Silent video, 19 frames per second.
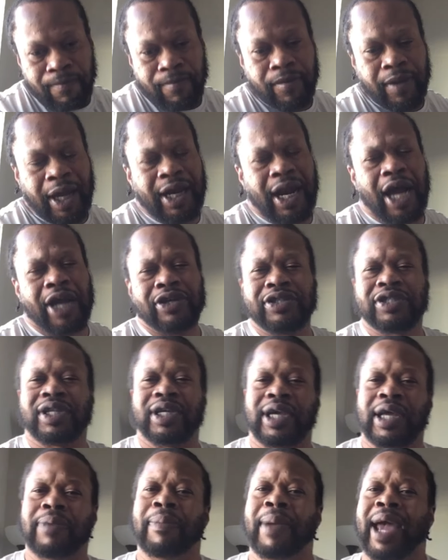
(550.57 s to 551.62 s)
And I used to
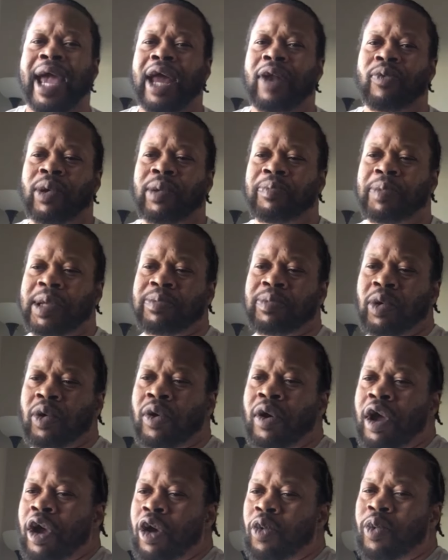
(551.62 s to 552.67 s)
get mad when
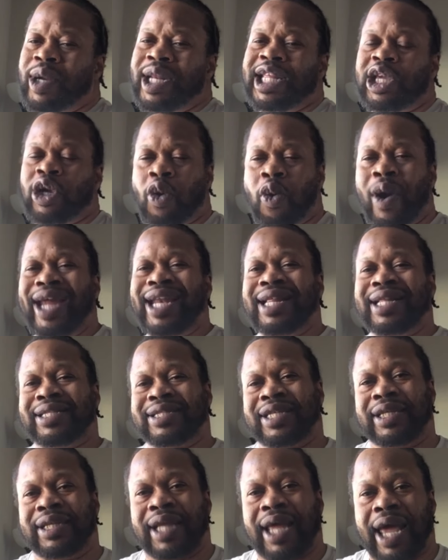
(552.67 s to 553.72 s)
people would equate it
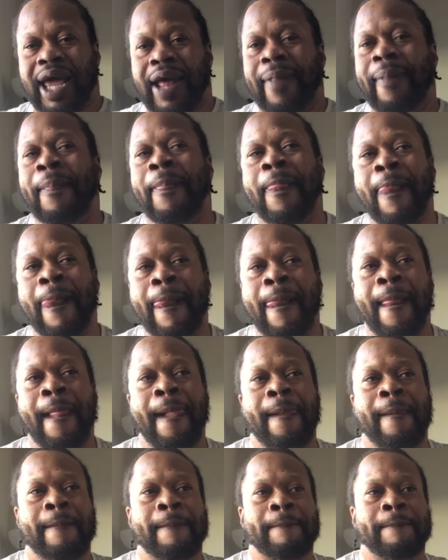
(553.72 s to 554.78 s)
to that.
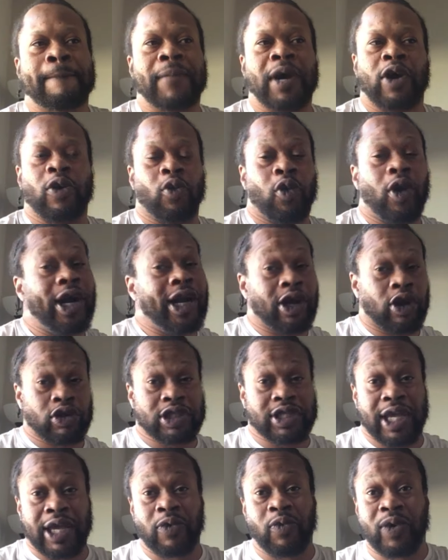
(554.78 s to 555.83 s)
But what
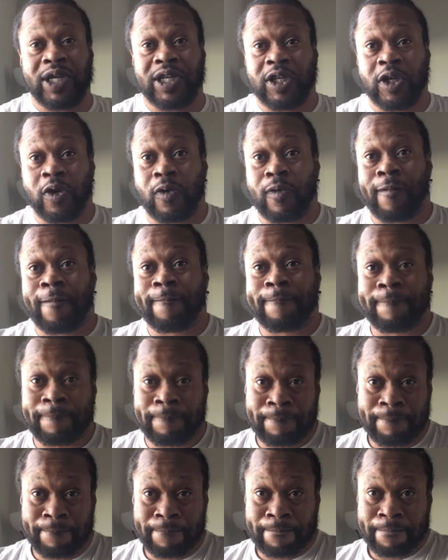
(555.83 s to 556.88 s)
else can we do
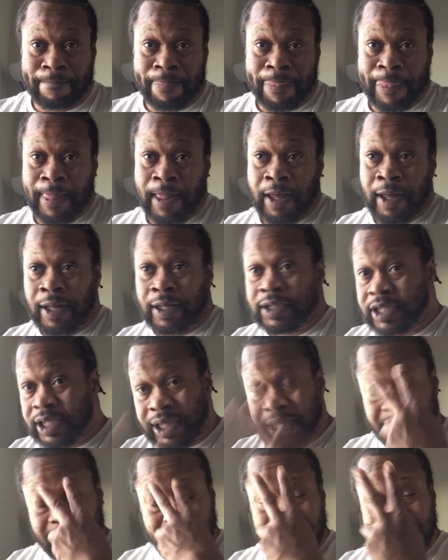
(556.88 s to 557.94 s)
to
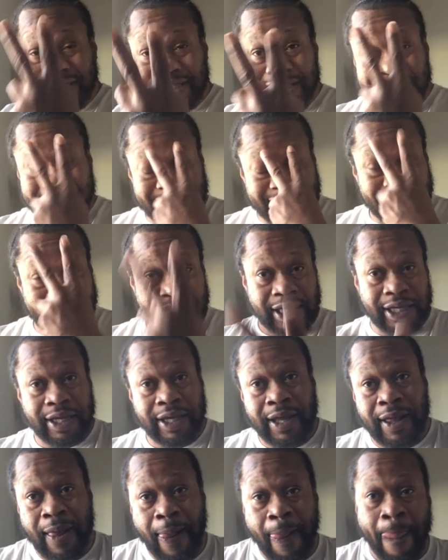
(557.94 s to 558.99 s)
get us to see
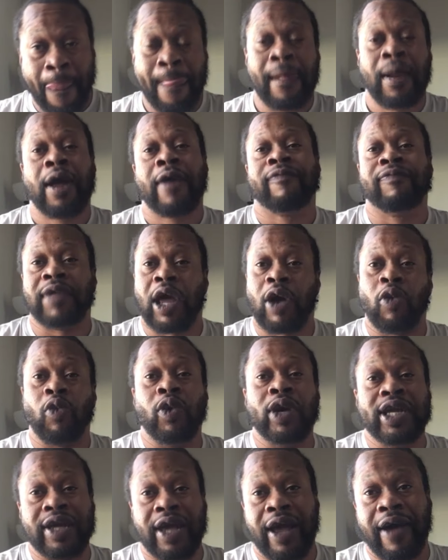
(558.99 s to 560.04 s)
that
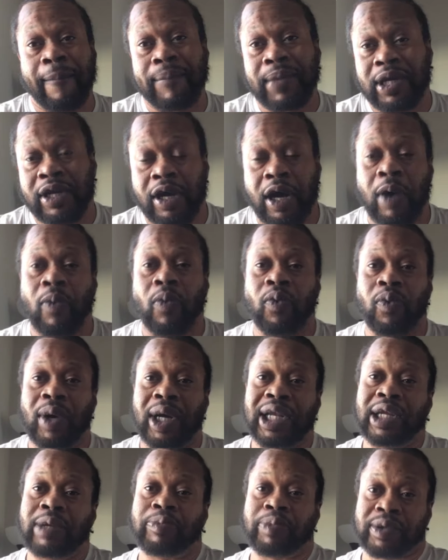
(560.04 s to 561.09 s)
we have become
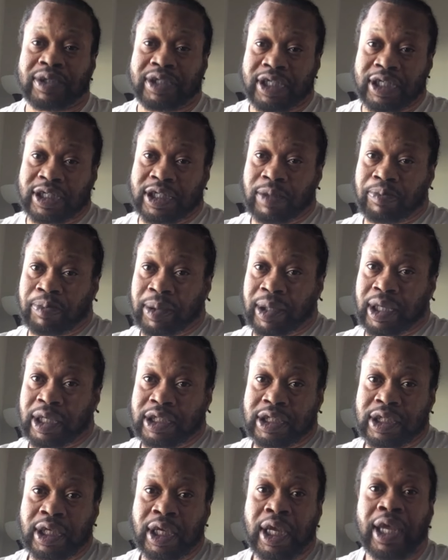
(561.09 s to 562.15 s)
willing
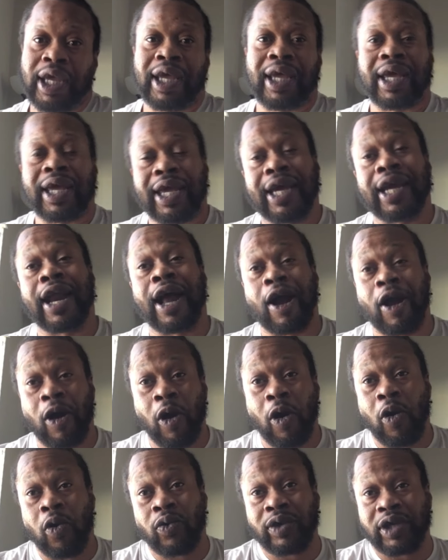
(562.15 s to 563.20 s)
participants in our
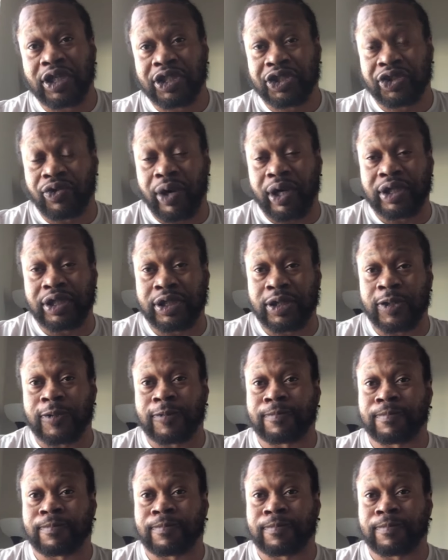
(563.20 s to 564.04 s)
own destruction